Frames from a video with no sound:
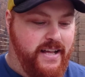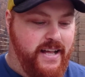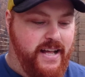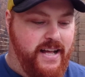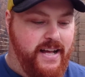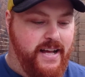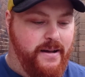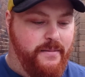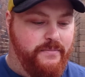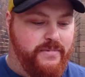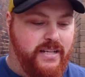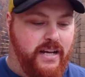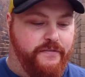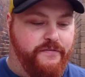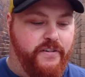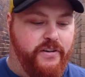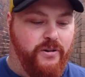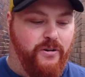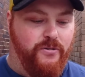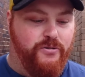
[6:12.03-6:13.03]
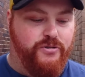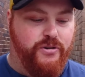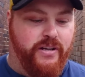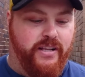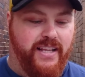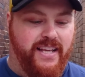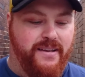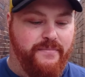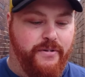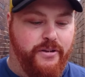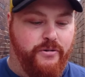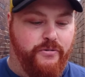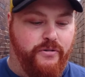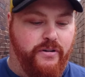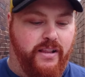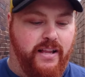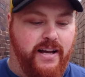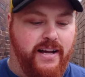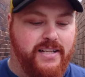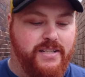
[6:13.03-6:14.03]
Toughened ultra clear mineral
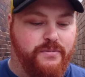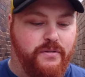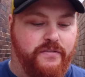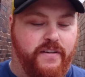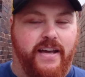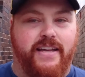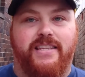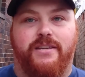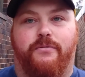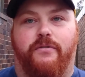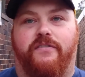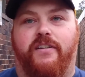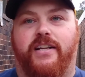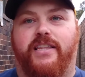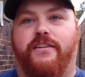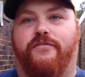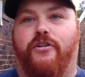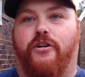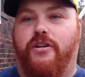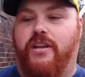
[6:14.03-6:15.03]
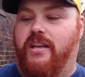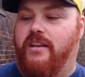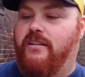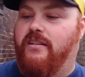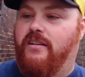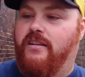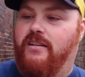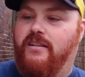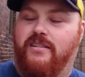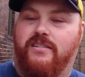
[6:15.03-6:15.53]
glass with anti-reflective coating,